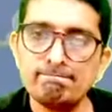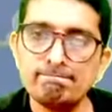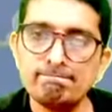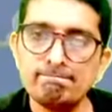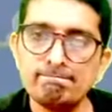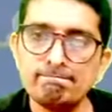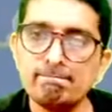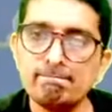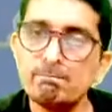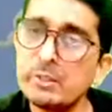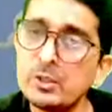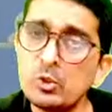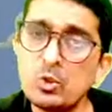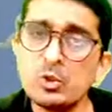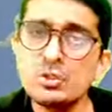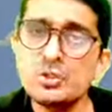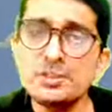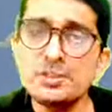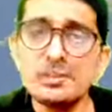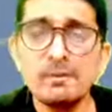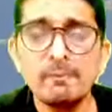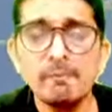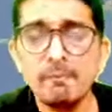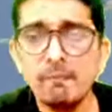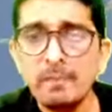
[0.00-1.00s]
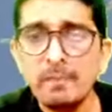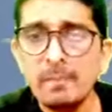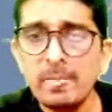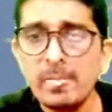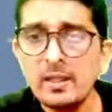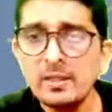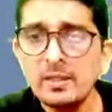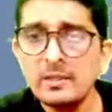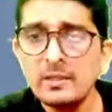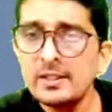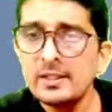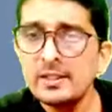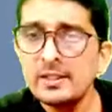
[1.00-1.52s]
because
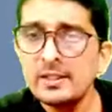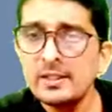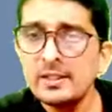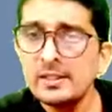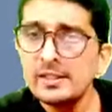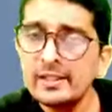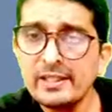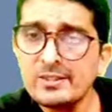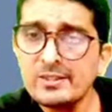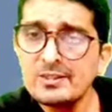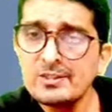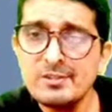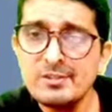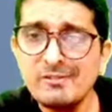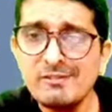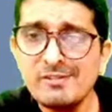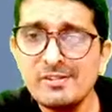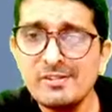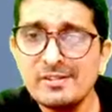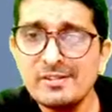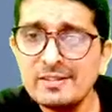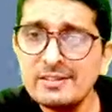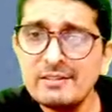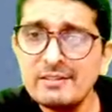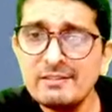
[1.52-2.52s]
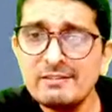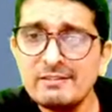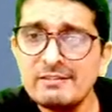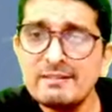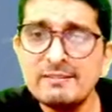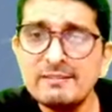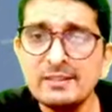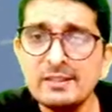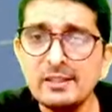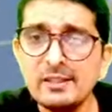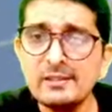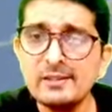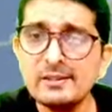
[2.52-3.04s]
he has already
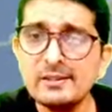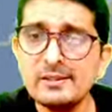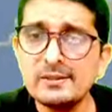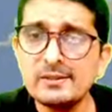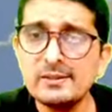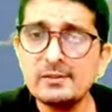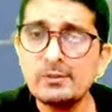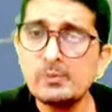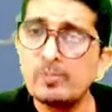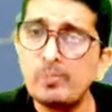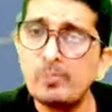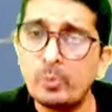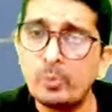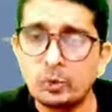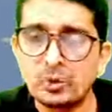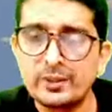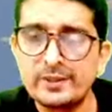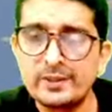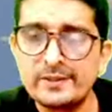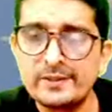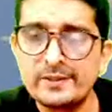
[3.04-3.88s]
learned put.